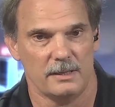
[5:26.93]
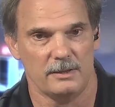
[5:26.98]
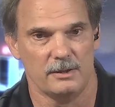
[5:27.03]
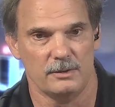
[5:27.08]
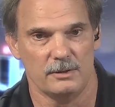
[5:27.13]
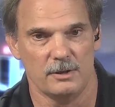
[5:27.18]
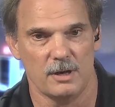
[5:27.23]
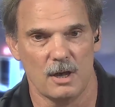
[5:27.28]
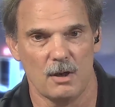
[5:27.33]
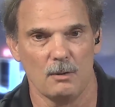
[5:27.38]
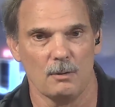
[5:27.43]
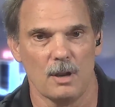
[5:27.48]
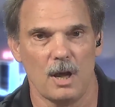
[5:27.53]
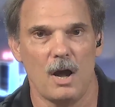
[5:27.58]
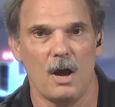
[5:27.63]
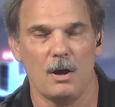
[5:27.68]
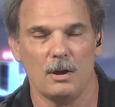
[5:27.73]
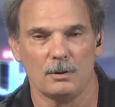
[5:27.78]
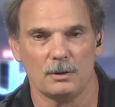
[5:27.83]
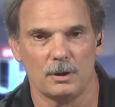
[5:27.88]
no
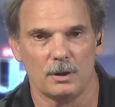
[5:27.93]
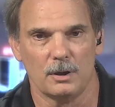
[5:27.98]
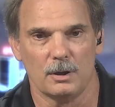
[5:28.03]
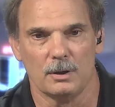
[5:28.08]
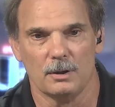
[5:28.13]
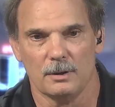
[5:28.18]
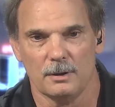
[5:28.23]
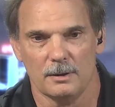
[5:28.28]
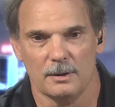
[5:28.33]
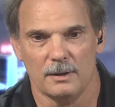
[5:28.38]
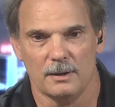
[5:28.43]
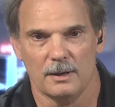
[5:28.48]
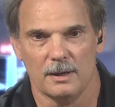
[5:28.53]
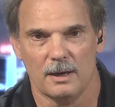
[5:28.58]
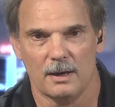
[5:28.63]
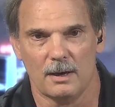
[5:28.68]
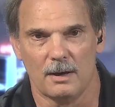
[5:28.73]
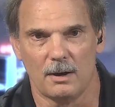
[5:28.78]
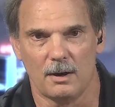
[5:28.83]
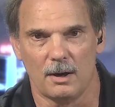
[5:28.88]
longer
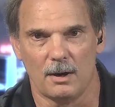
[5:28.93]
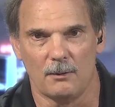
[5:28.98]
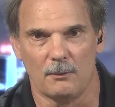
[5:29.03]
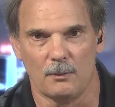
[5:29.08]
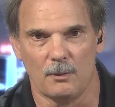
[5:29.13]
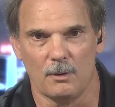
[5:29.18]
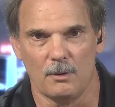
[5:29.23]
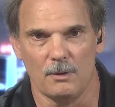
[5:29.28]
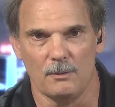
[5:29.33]
are